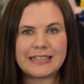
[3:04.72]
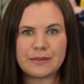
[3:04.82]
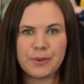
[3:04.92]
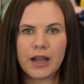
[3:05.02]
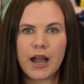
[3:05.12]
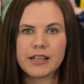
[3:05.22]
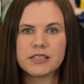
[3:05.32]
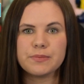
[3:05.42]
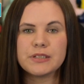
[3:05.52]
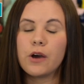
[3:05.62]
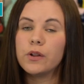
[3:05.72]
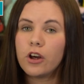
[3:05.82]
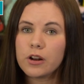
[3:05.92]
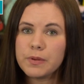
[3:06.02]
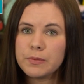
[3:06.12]
debug items. Now, a
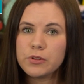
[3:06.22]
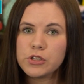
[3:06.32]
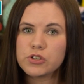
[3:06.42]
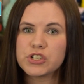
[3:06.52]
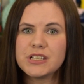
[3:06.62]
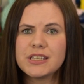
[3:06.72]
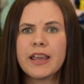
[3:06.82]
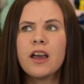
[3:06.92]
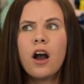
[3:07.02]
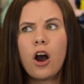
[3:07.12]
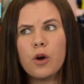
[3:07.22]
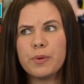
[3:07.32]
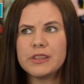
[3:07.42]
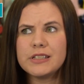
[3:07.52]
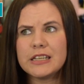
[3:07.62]
lot of people usually say, oh,
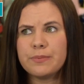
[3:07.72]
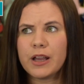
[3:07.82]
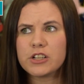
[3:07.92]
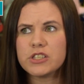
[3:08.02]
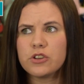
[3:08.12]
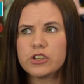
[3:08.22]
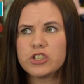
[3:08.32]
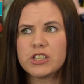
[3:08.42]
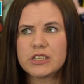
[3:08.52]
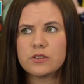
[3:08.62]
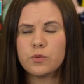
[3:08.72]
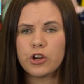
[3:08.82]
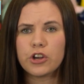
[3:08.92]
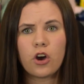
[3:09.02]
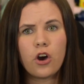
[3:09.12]
but the debug search didn't
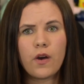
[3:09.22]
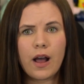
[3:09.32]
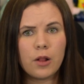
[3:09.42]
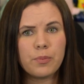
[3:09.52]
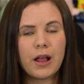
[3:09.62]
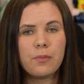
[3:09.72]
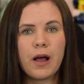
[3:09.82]
work, oh, help.